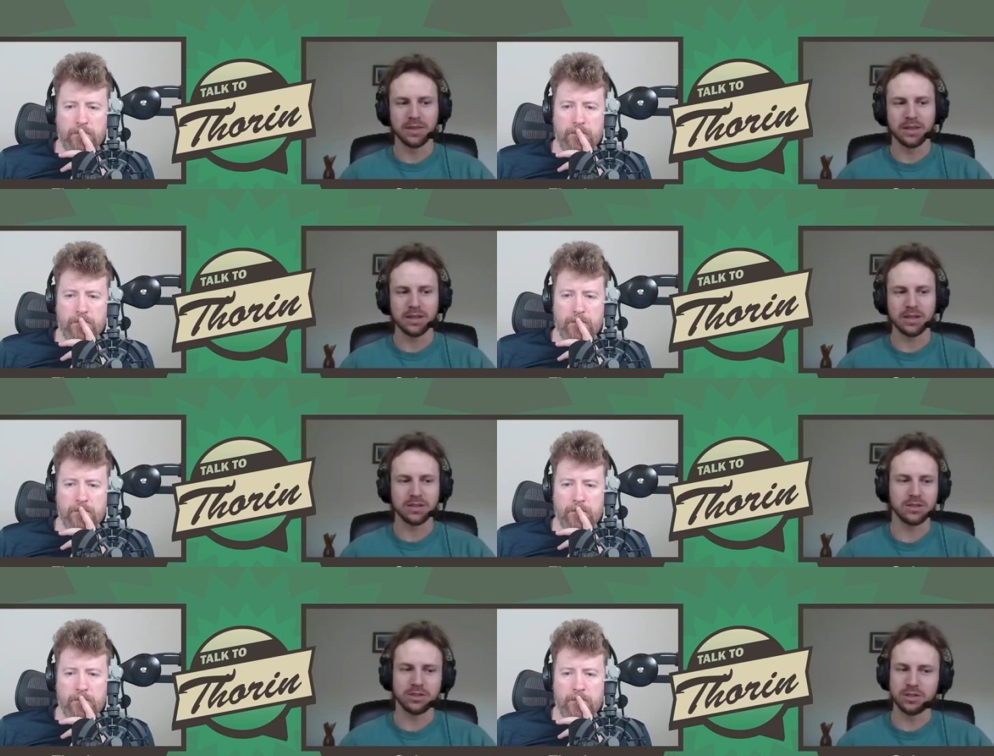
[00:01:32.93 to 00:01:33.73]
Speaker 1: Because
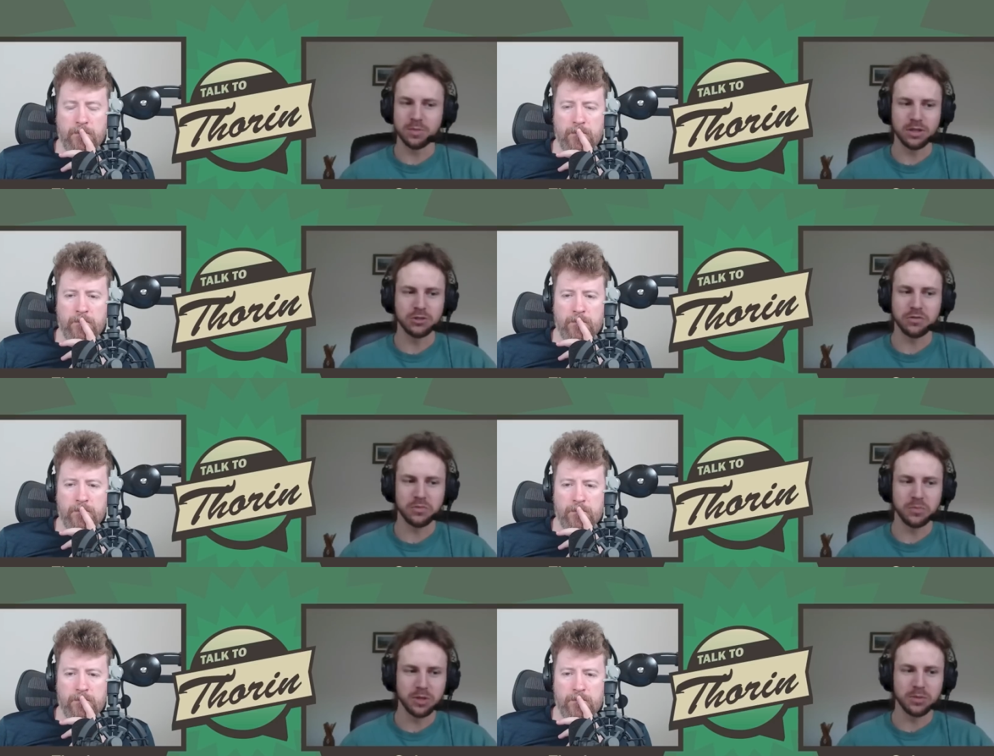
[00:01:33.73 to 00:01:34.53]
it's just been a joy for
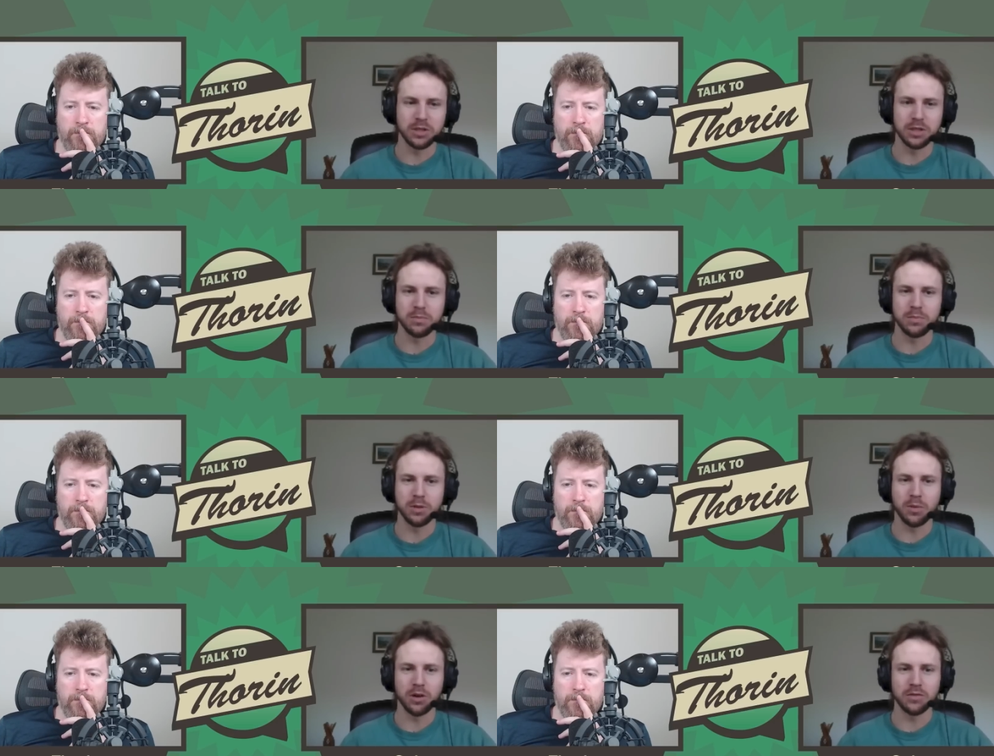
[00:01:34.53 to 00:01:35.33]
me to be a
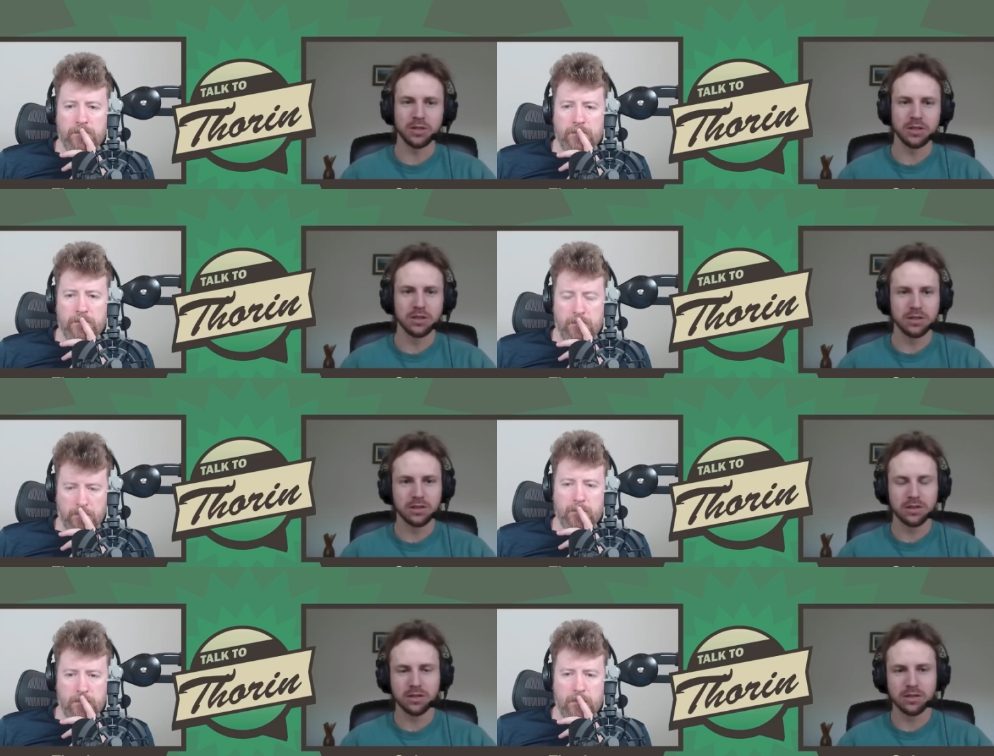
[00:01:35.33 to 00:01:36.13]
part of it.
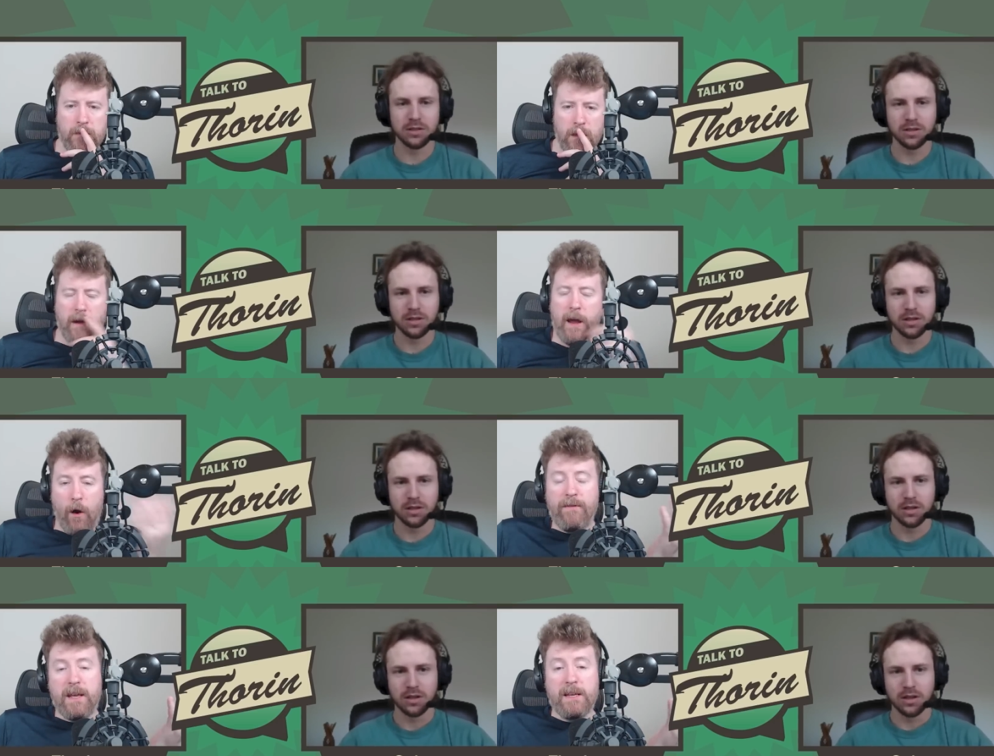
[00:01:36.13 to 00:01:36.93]
Speaker 2: Right,
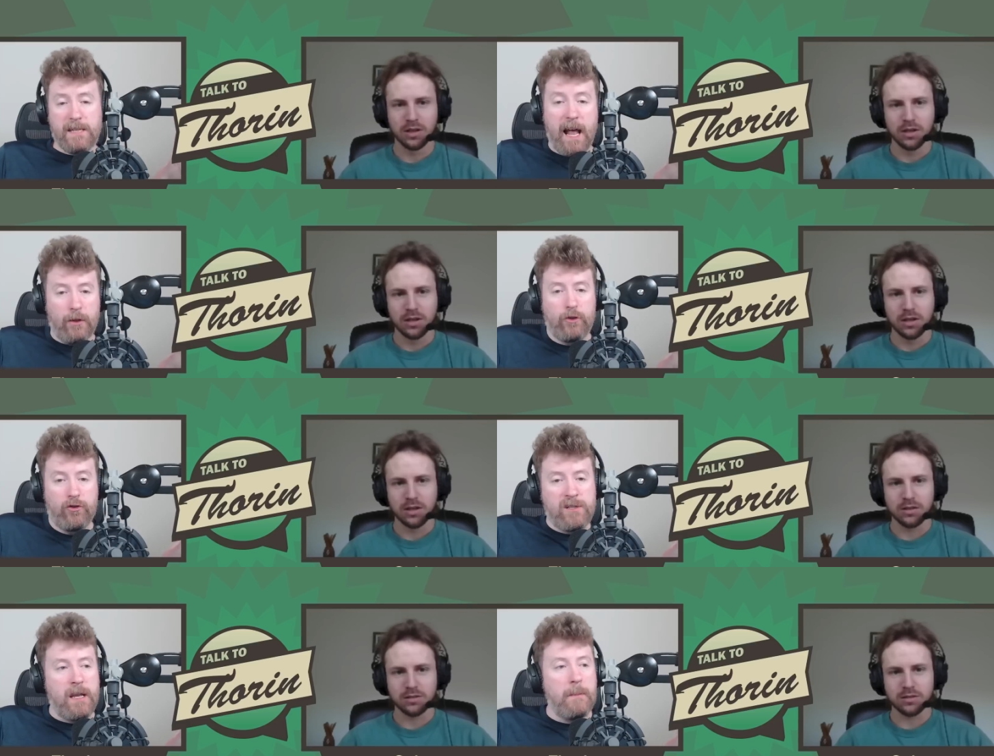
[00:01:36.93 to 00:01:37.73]
obviously, I'll
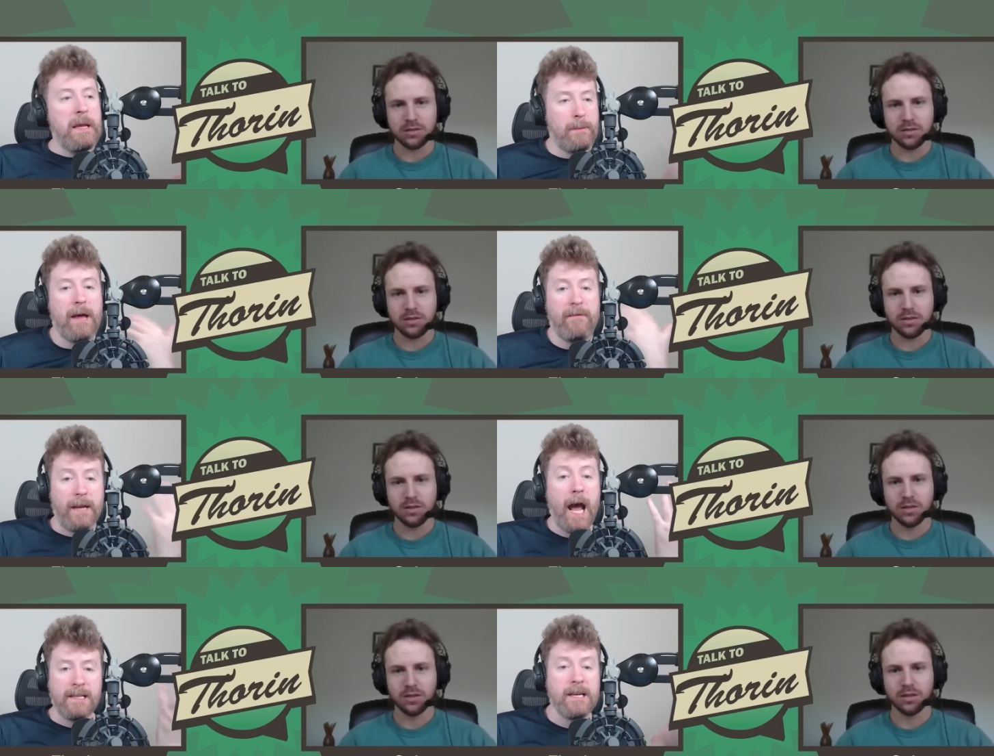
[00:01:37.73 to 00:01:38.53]
trust that people have an
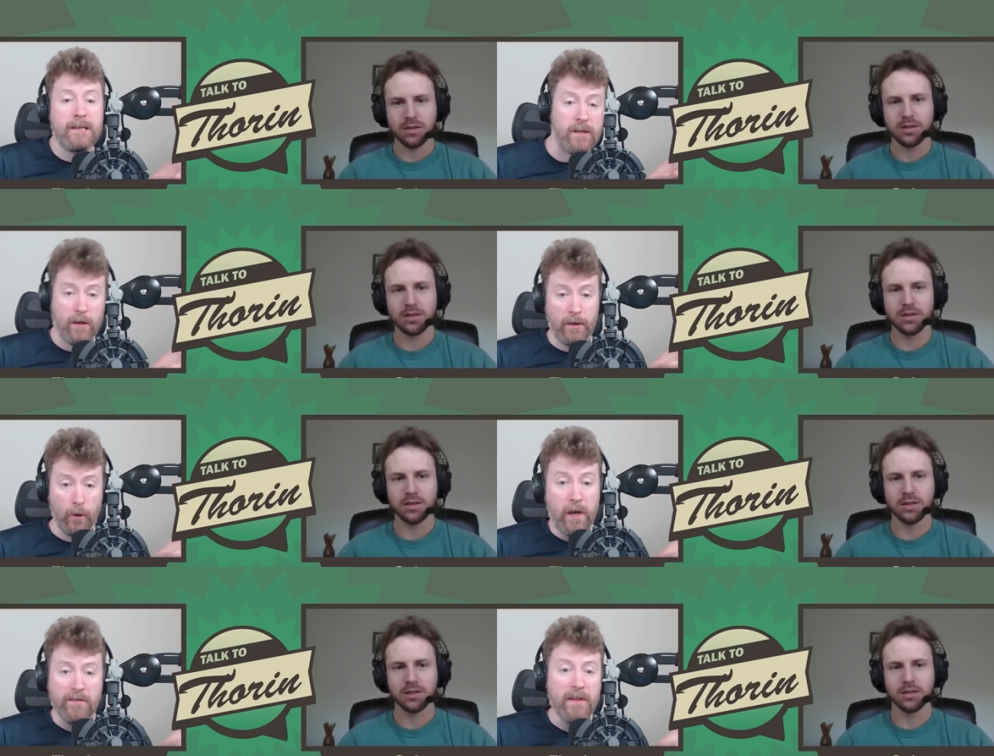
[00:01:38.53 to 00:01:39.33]
eye test and can
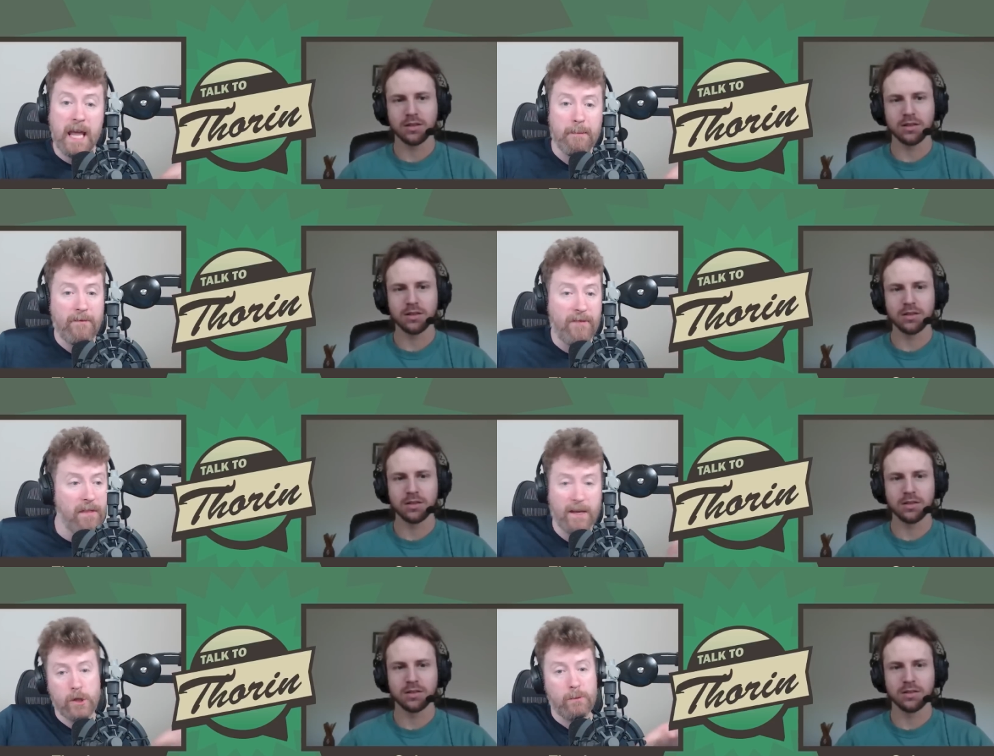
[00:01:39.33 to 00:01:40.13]
look in the game if they
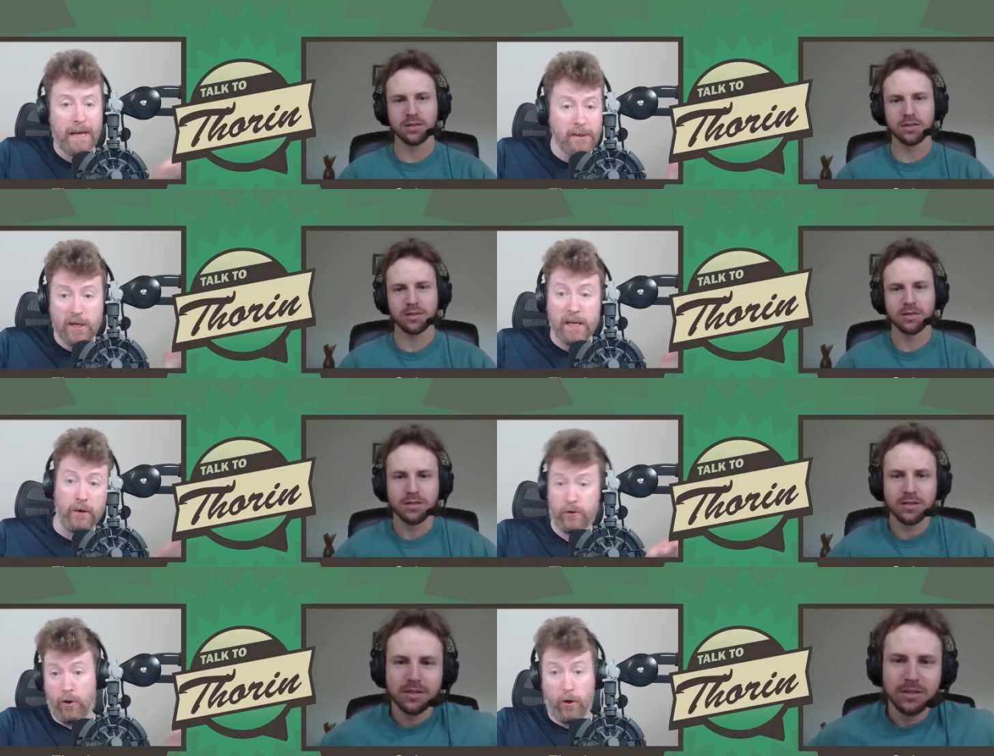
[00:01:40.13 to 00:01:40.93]
think someone has
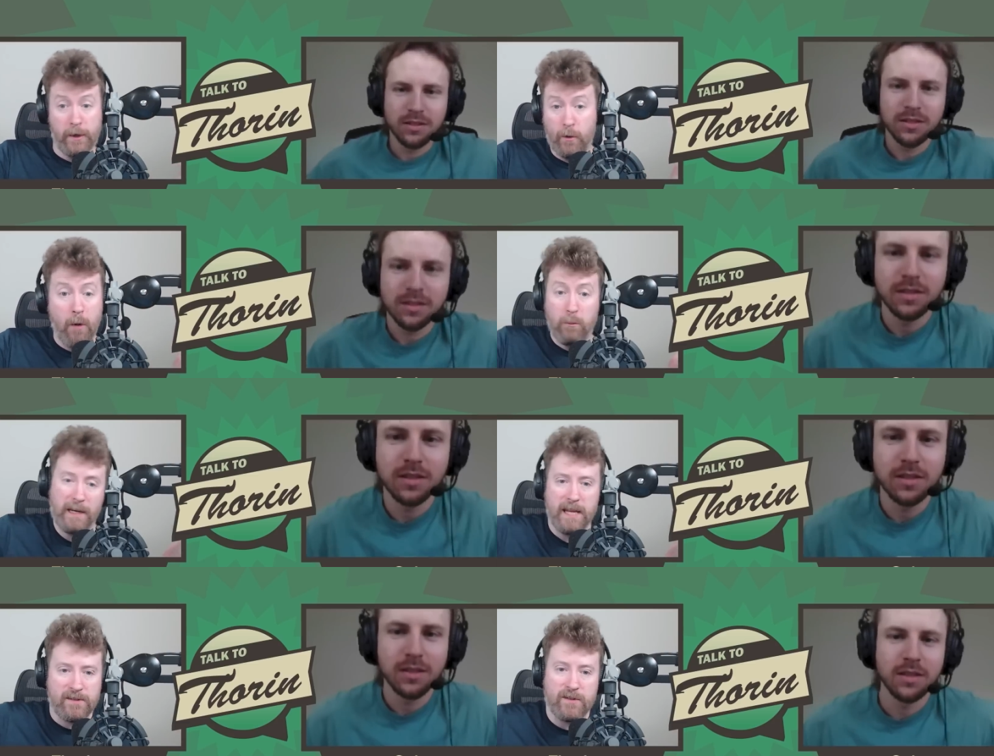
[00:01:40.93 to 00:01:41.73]
skills or can do
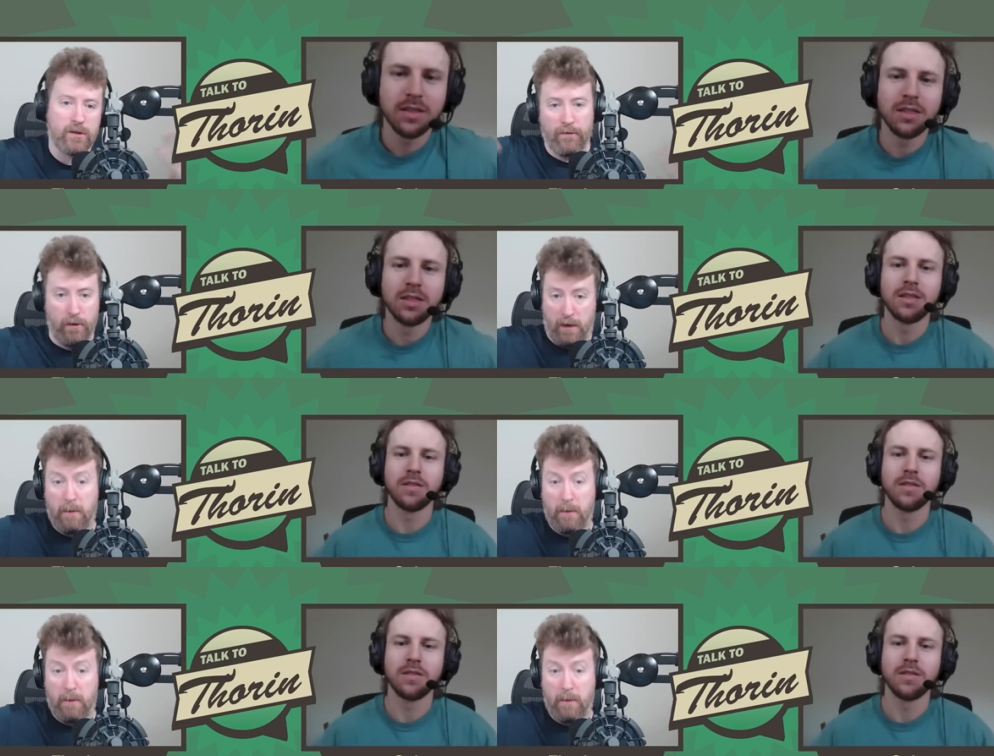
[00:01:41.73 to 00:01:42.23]
outplays and stuff, and can